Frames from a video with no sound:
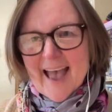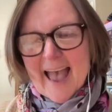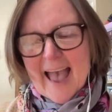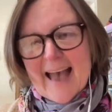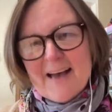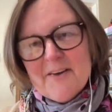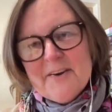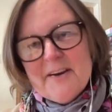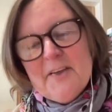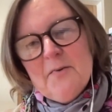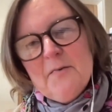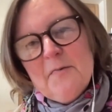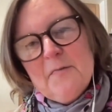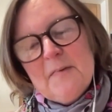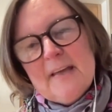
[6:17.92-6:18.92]
How do
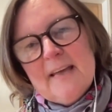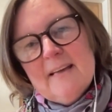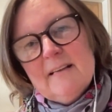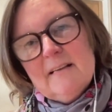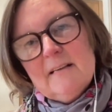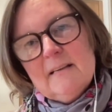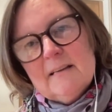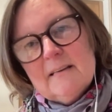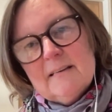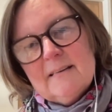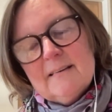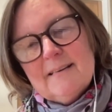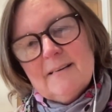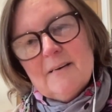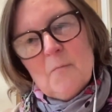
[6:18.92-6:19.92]
you feel?
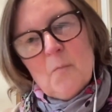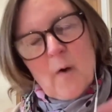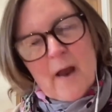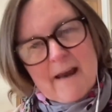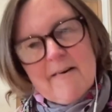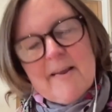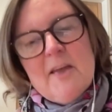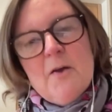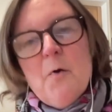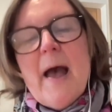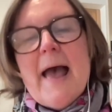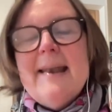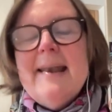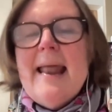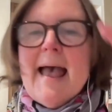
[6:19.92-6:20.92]
Where are you
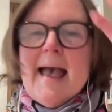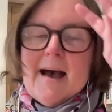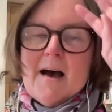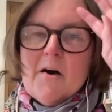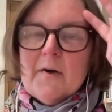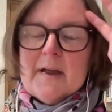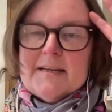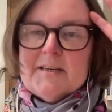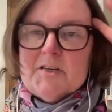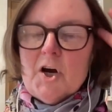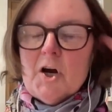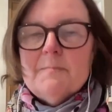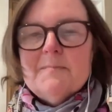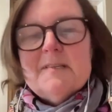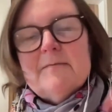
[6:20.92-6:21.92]
at now in
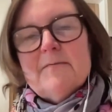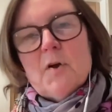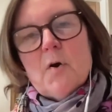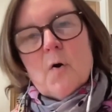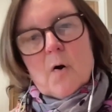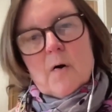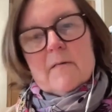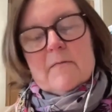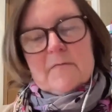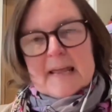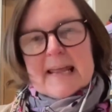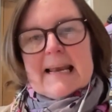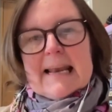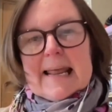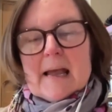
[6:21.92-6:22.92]
terms of your
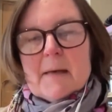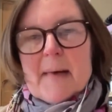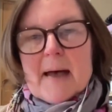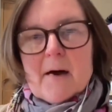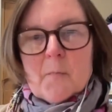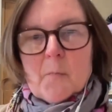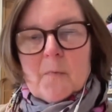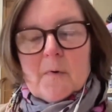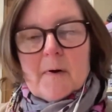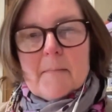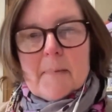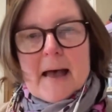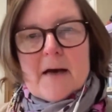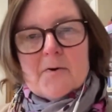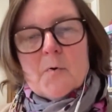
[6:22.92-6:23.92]
feeling about
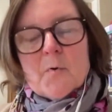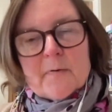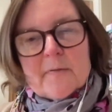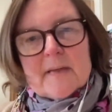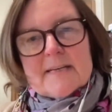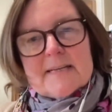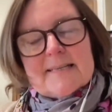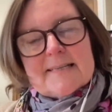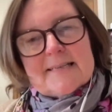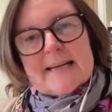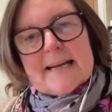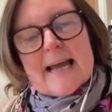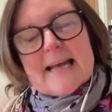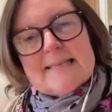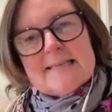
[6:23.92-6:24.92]

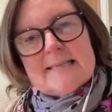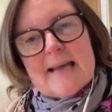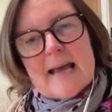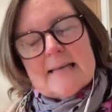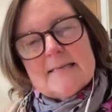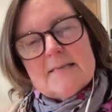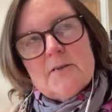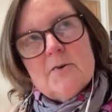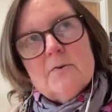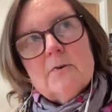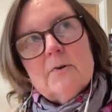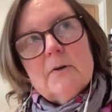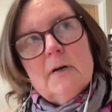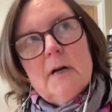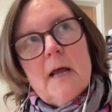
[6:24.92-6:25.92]
authenticity? Have
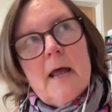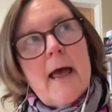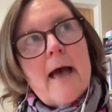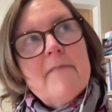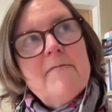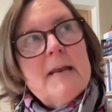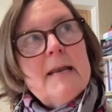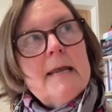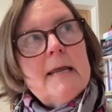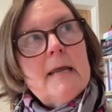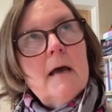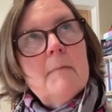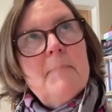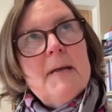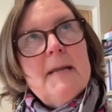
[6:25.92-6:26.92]
any
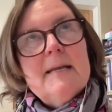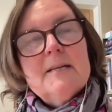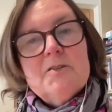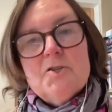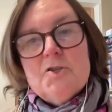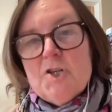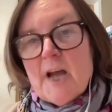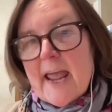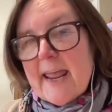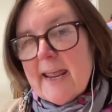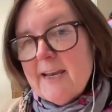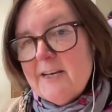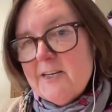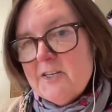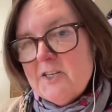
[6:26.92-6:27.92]
opinions
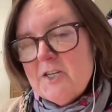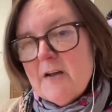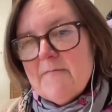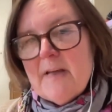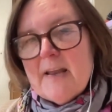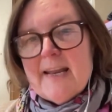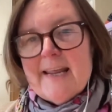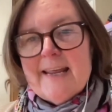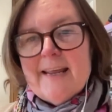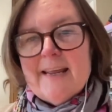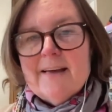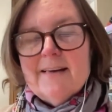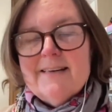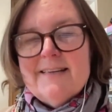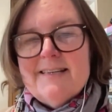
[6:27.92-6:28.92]
changed? Have
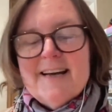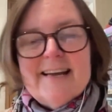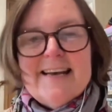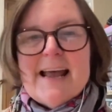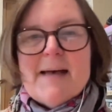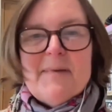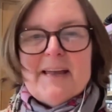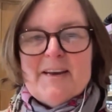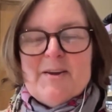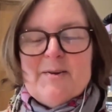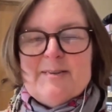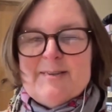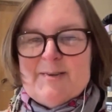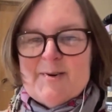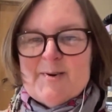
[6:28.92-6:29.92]
any dynamic
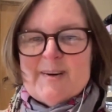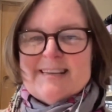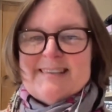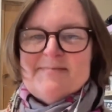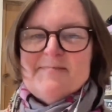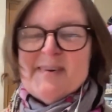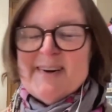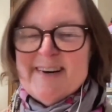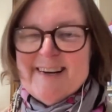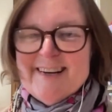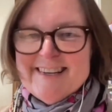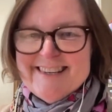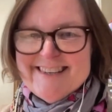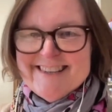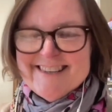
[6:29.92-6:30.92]
new stories
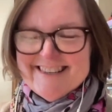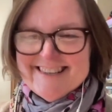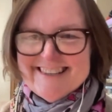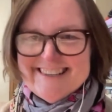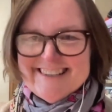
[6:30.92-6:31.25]
emerged?